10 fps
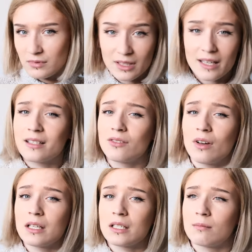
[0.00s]
nice
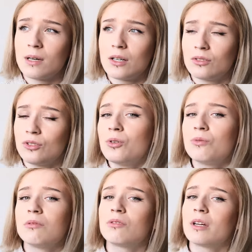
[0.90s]
advice about
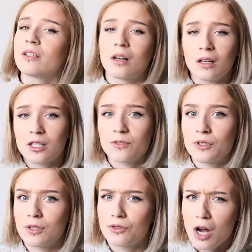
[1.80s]
choosing the right colors for
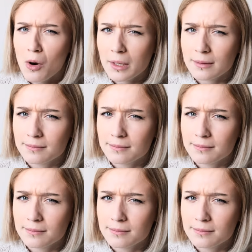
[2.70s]
your drawing.